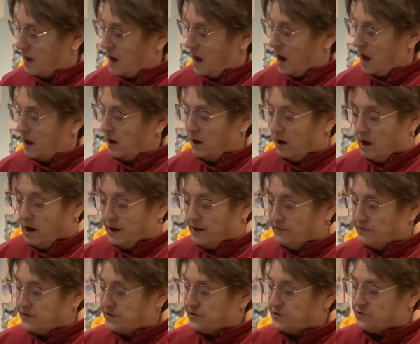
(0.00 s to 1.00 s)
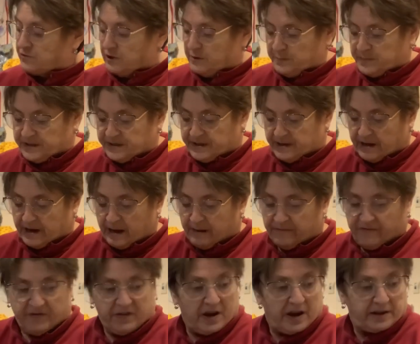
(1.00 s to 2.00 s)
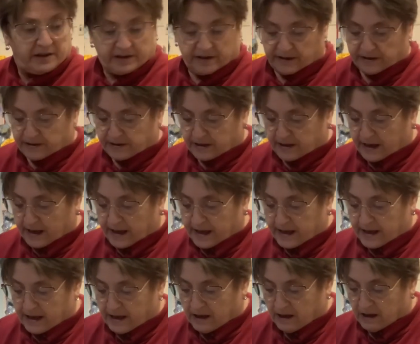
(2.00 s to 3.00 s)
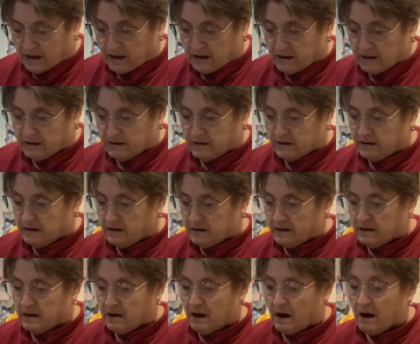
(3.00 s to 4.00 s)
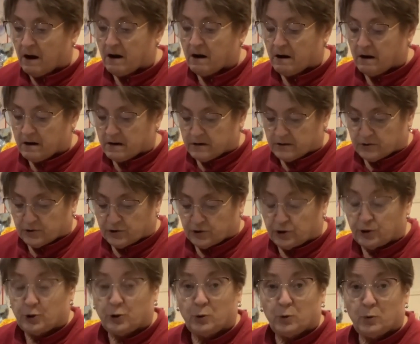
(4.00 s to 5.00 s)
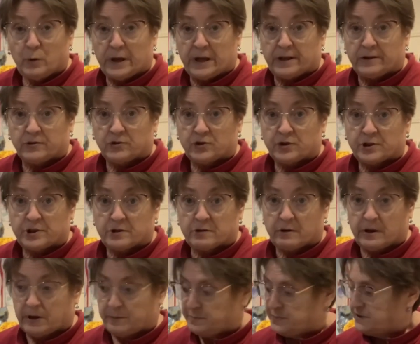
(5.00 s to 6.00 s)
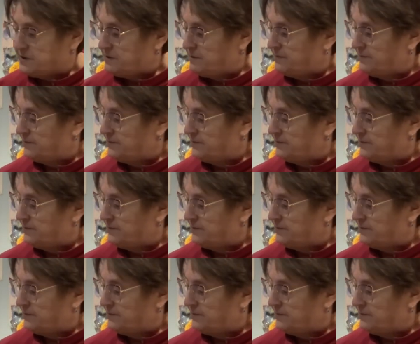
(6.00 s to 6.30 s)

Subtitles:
A lot of the strips that I'm finding today are 2-inch strips.